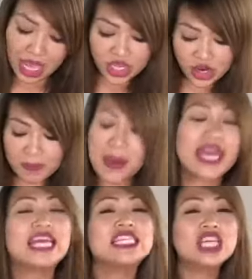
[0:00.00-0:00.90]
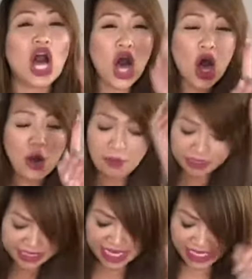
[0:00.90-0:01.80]
Your bacon's
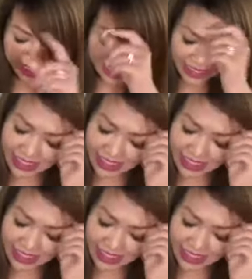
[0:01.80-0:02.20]
almost done.